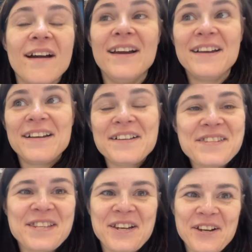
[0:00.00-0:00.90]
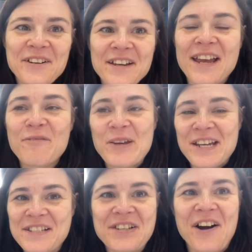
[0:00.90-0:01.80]
right, security gave me
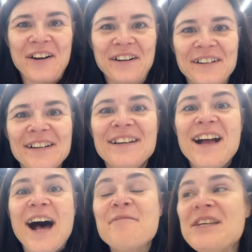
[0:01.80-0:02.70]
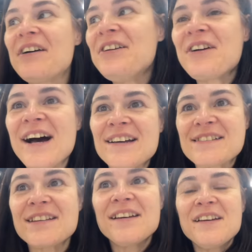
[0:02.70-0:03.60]
his cart. I'm telling you
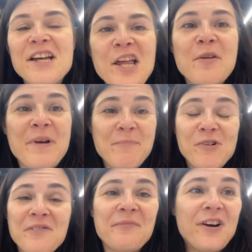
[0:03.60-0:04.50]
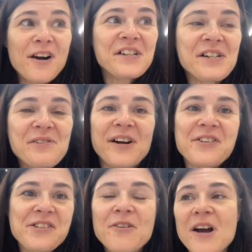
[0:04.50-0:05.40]
guys, the people of Morocco are
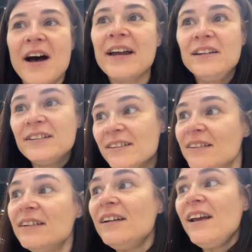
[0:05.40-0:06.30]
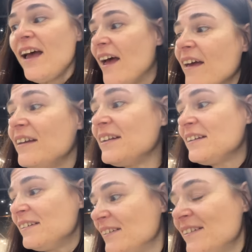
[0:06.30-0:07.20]
so kind and
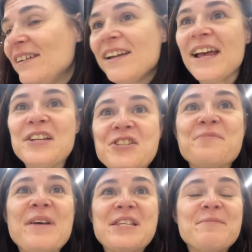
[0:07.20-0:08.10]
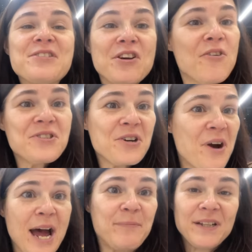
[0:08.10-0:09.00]
it just makes me so, so
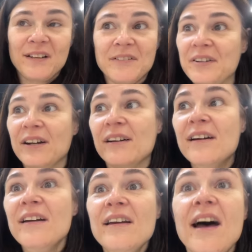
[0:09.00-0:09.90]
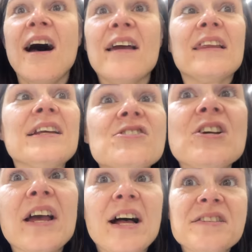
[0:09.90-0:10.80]
happy to live here. All right, let's
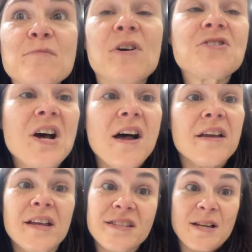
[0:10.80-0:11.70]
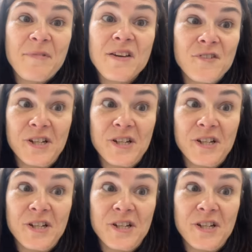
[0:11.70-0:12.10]
check out some Marjane and get something for